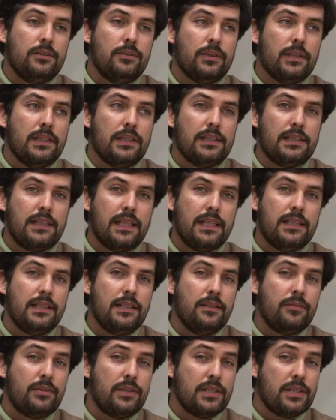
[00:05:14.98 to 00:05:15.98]
understand the
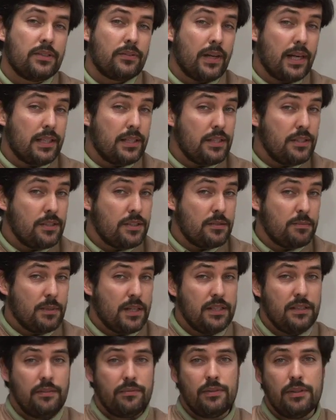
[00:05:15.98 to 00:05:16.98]
different strategies
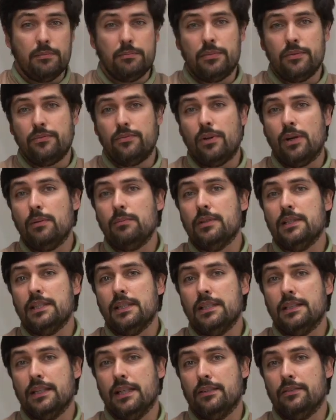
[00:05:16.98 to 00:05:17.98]
by different
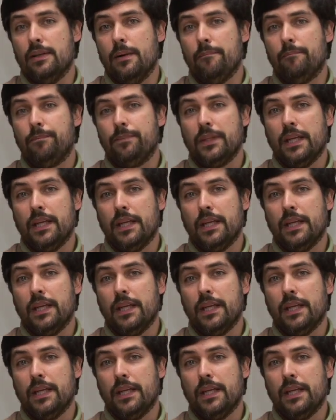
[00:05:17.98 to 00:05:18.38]
performance, etc.